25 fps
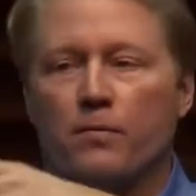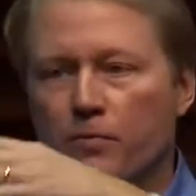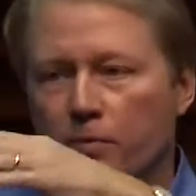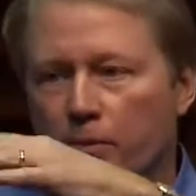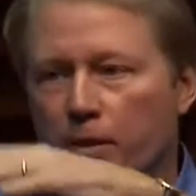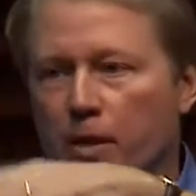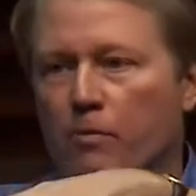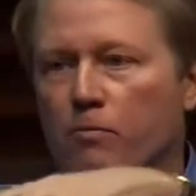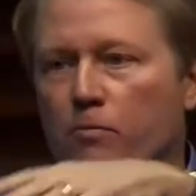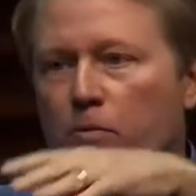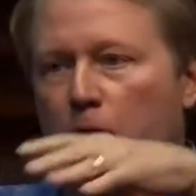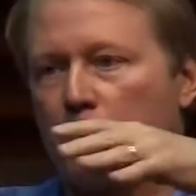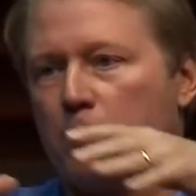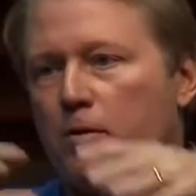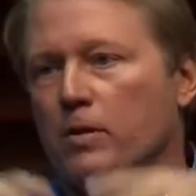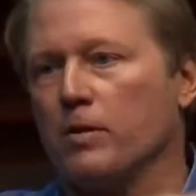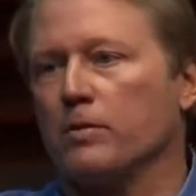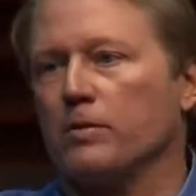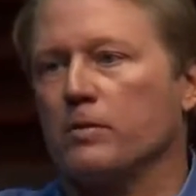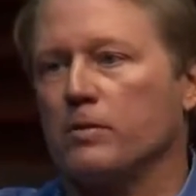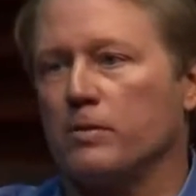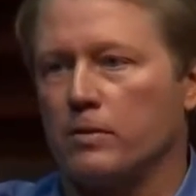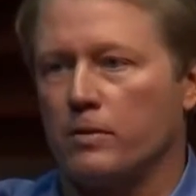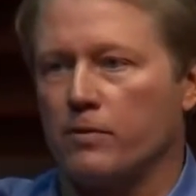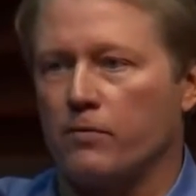then we
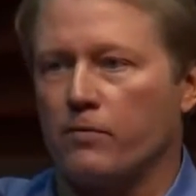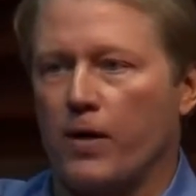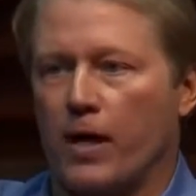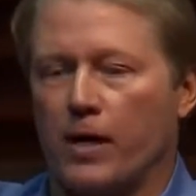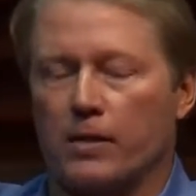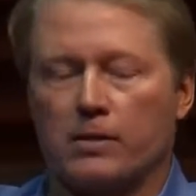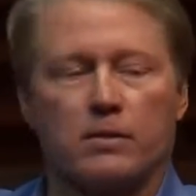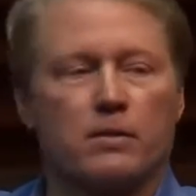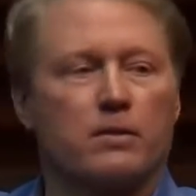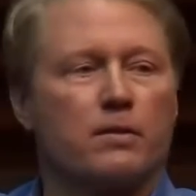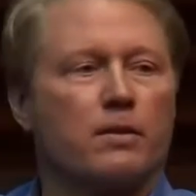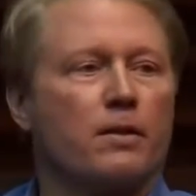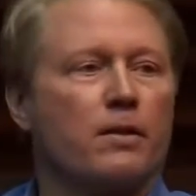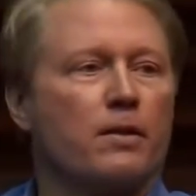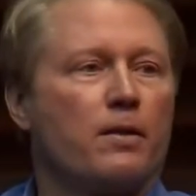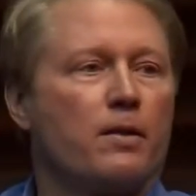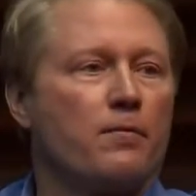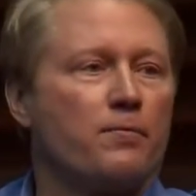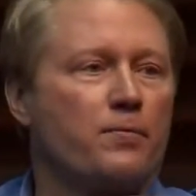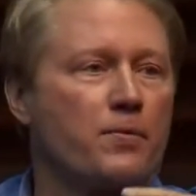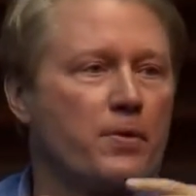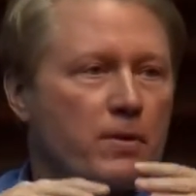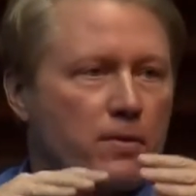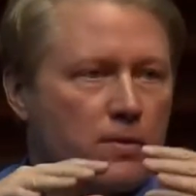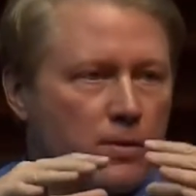will divest
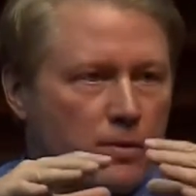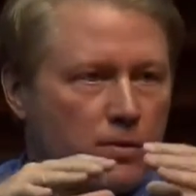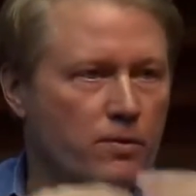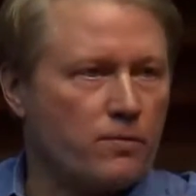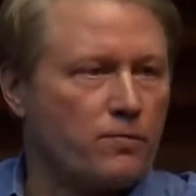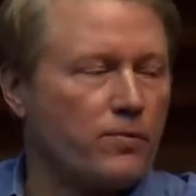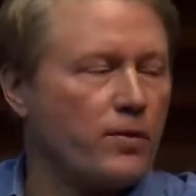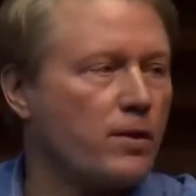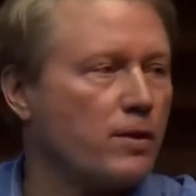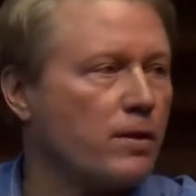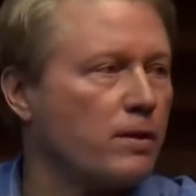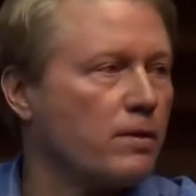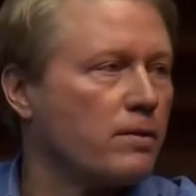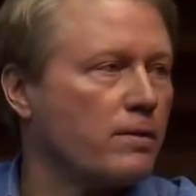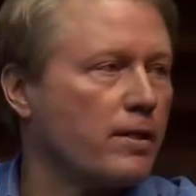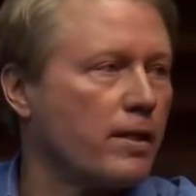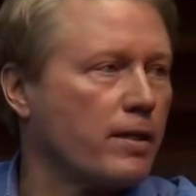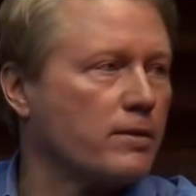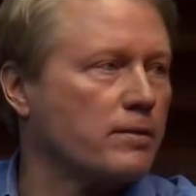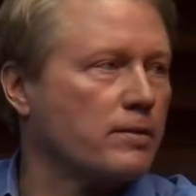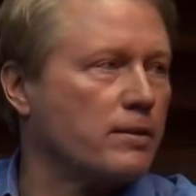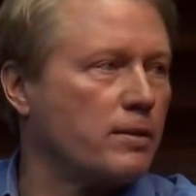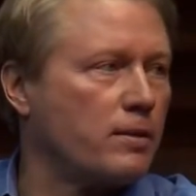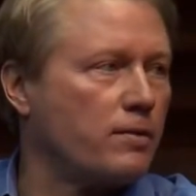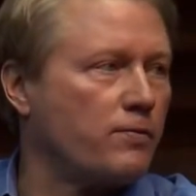the DaVita,
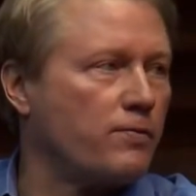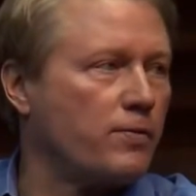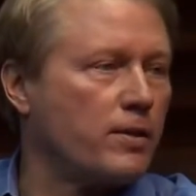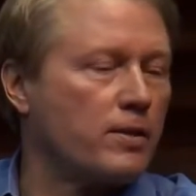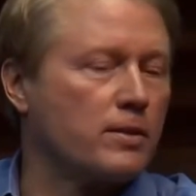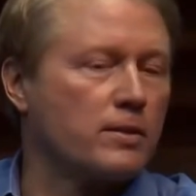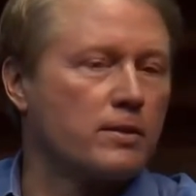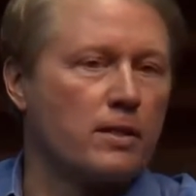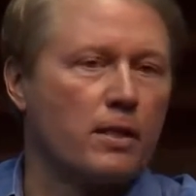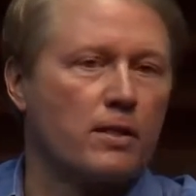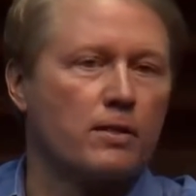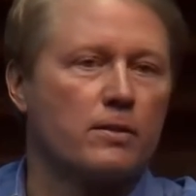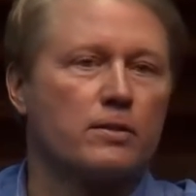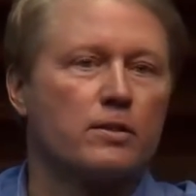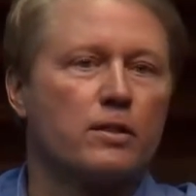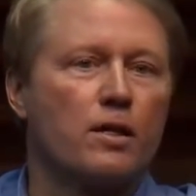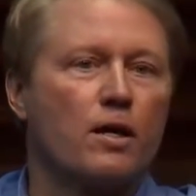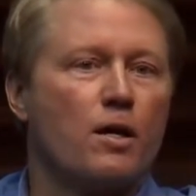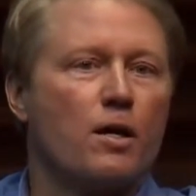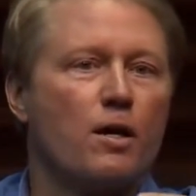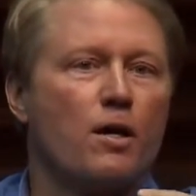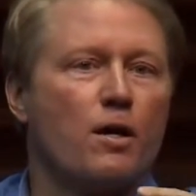legacy DaVita centers.